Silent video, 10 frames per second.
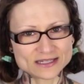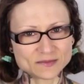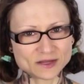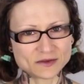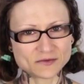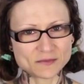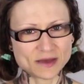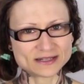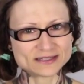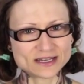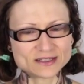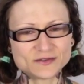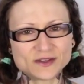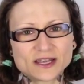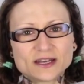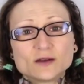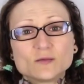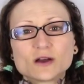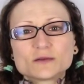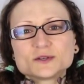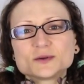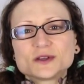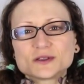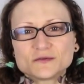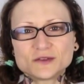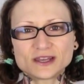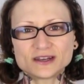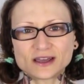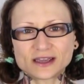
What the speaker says: Emily from Bite Size Vegan, and welcome to another Vegan